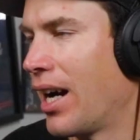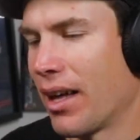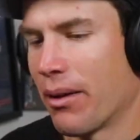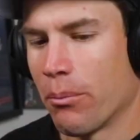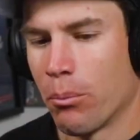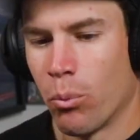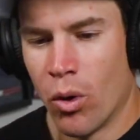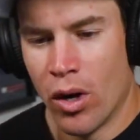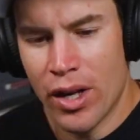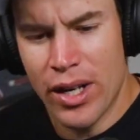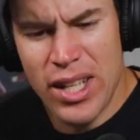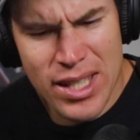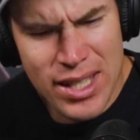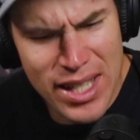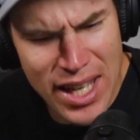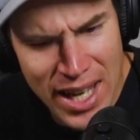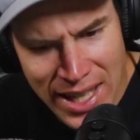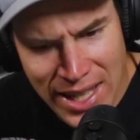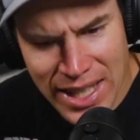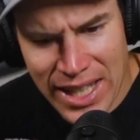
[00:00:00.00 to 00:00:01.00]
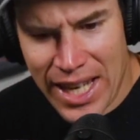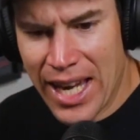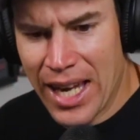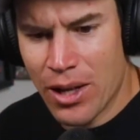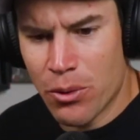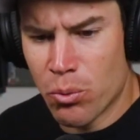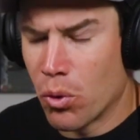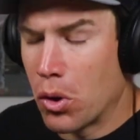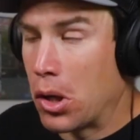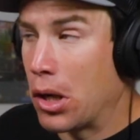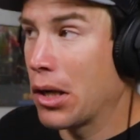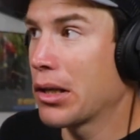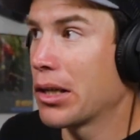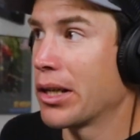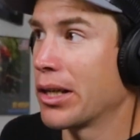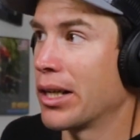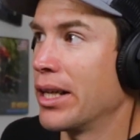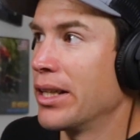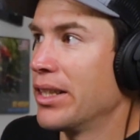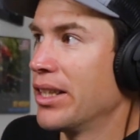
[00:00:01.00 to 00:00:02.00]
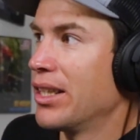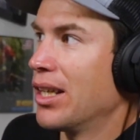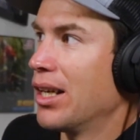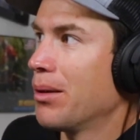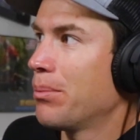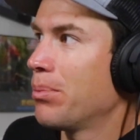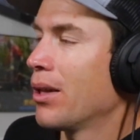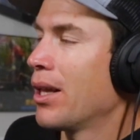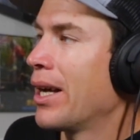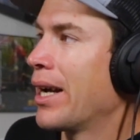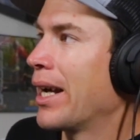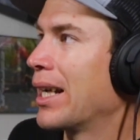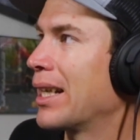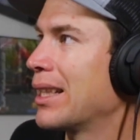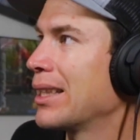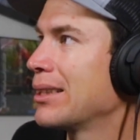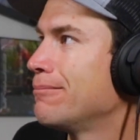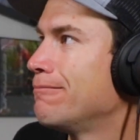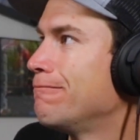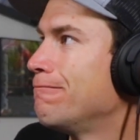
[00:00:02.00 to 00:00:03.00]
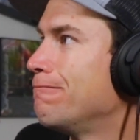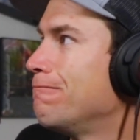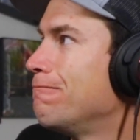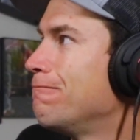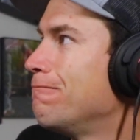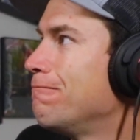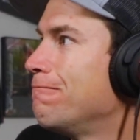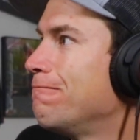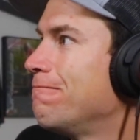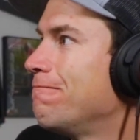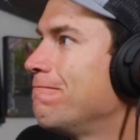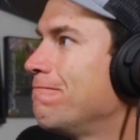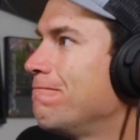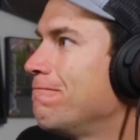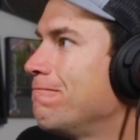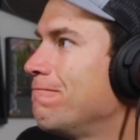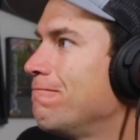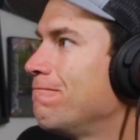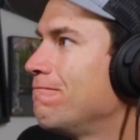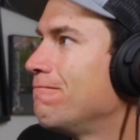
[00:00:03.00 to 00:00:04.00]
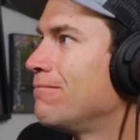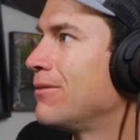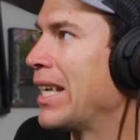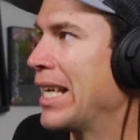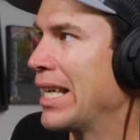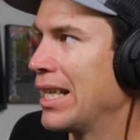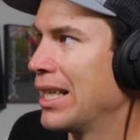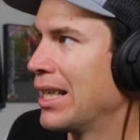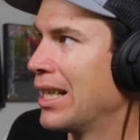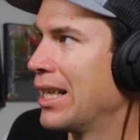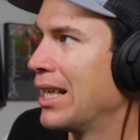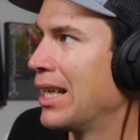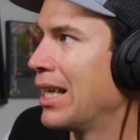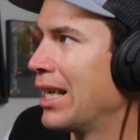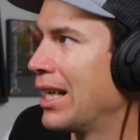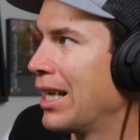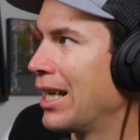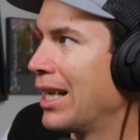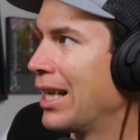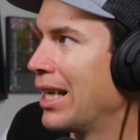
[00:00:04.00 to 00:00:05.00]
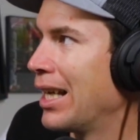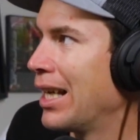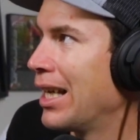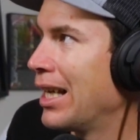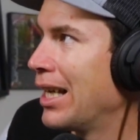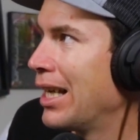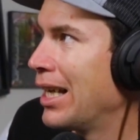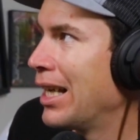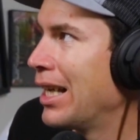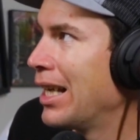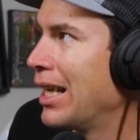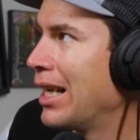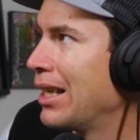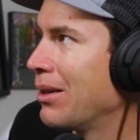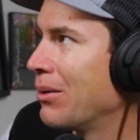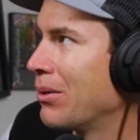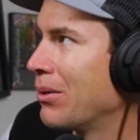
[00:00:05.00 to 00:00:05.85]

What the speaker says: want to say Cade Walker ended up like, I